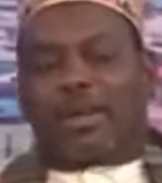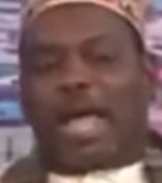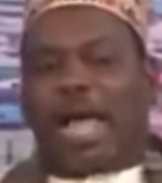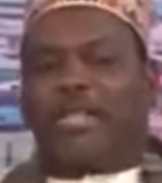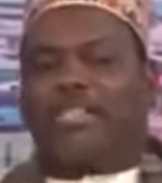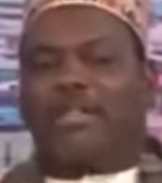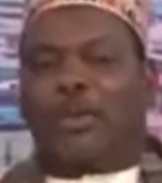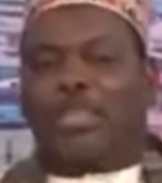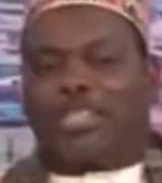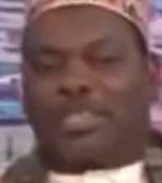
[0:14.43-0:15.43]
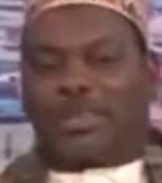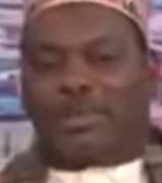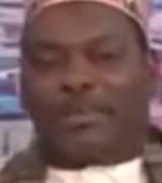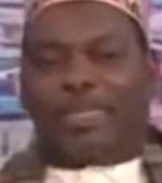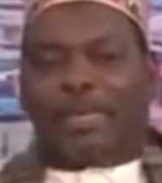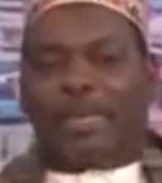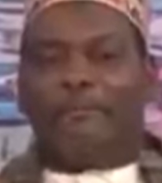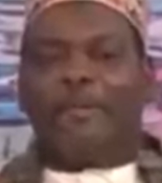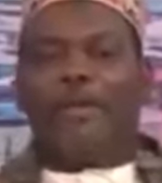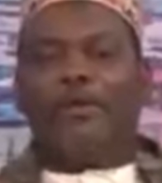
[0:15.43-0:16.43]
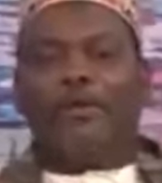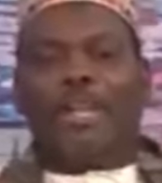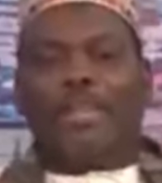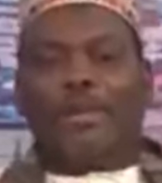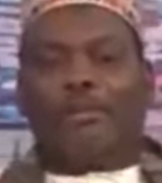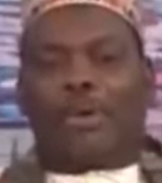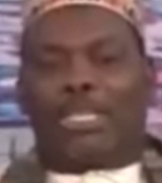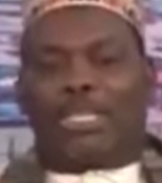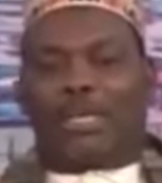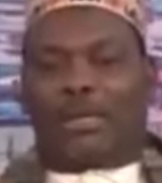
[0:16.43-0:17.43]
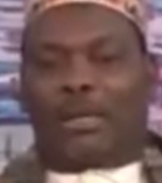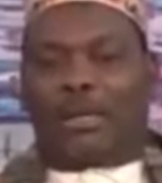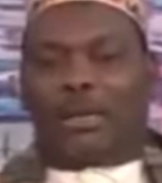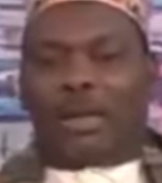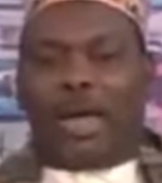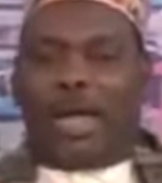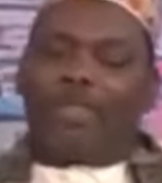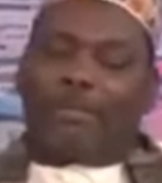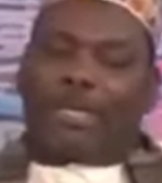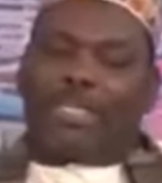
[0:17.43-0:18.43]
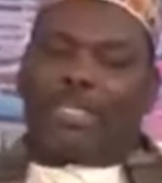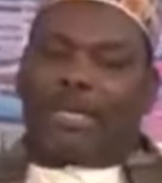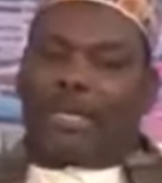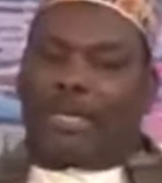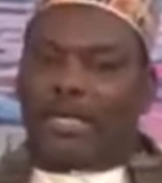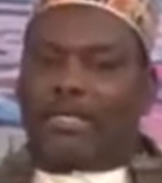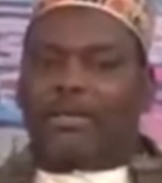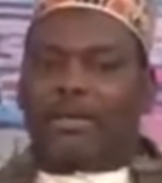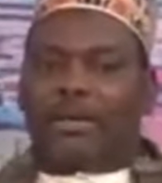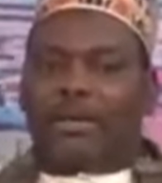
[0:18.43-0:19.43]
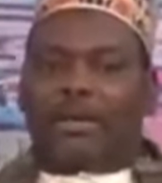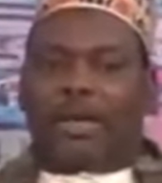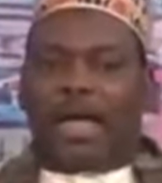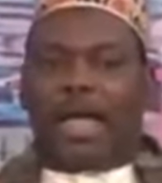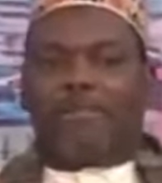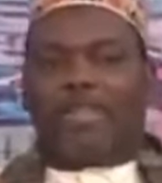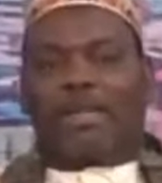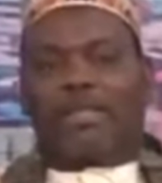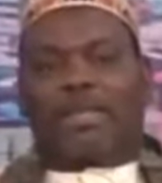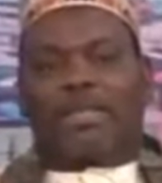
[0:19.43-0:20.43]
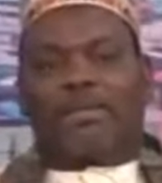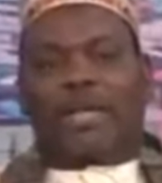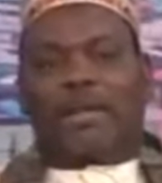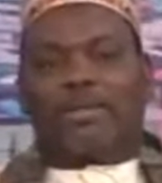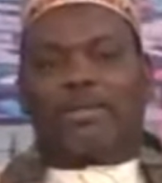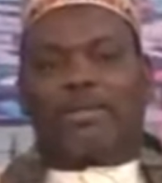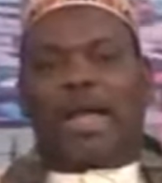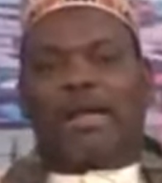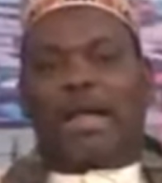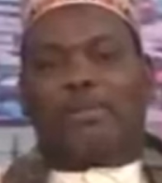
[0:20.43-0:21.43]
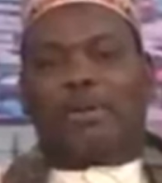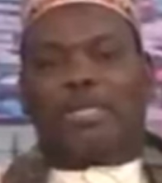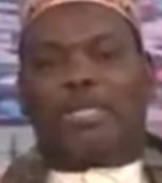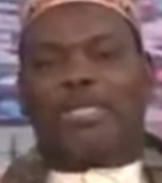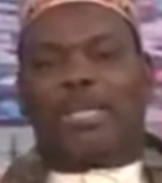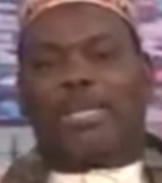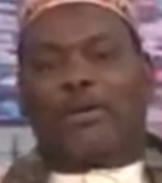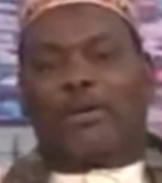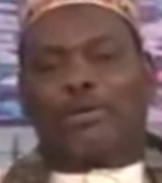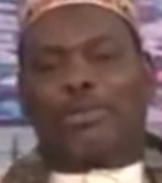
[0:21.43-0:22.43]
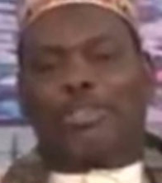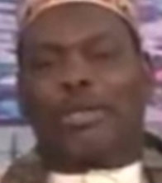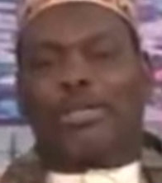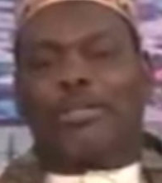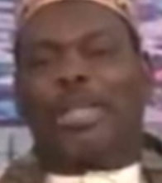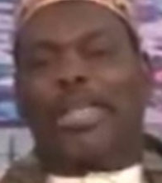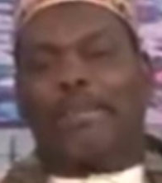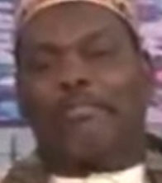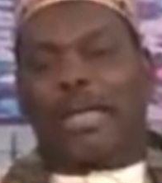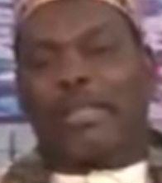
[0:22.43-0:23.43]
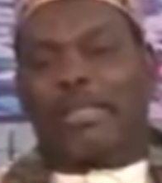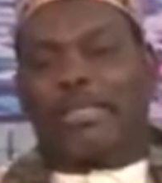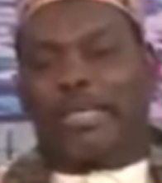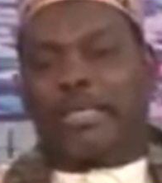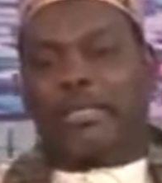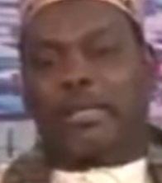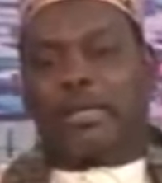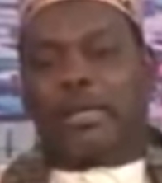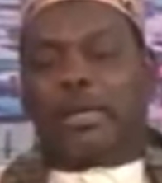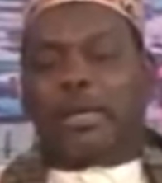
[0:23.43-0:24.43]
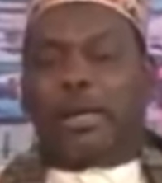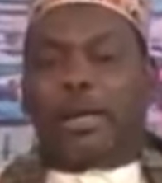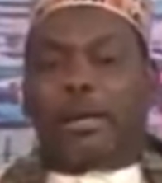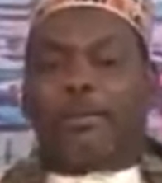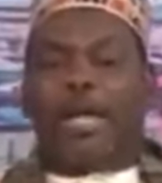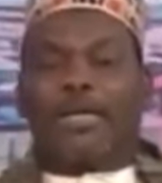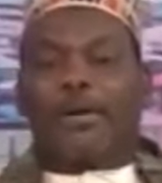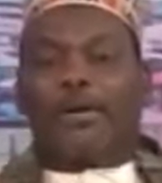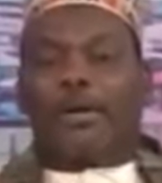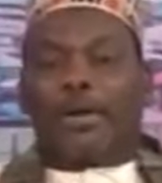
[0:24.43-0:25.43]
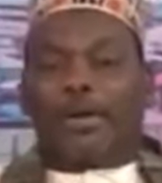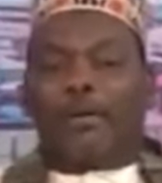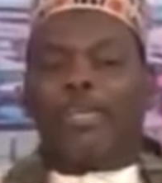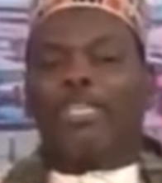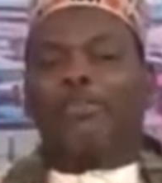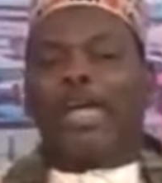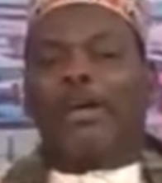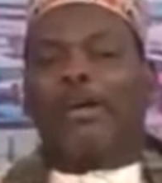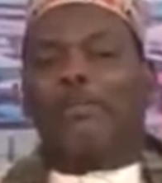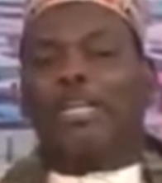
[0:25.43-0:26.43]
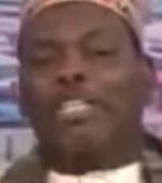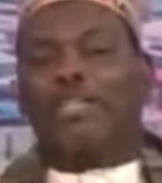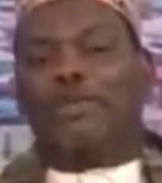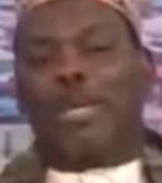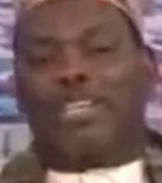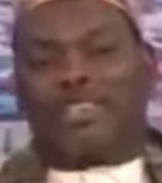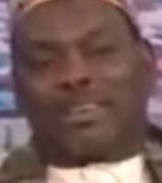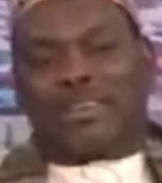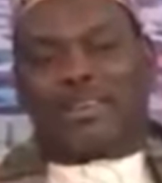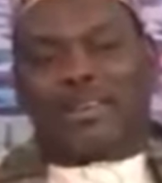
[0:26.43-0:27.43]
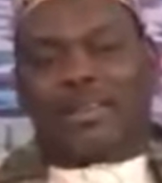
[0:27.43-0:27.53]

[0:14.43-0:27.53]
So I asked the question, if I dominate the polity, I have the president. Yes, I have the executive council and appointees that are constitutional, just like every other state. But what is my economic situation?